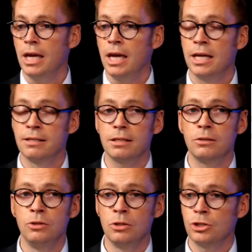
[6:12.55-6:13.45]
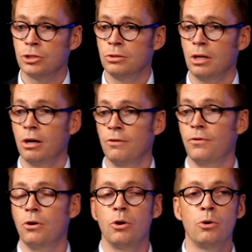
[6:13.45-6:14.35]
And the notion of
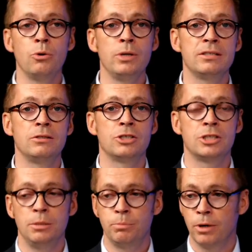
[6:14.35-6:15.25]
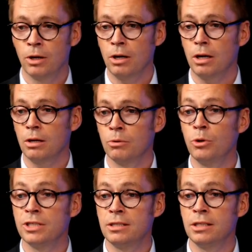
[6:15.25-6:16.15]
who is the shipper, who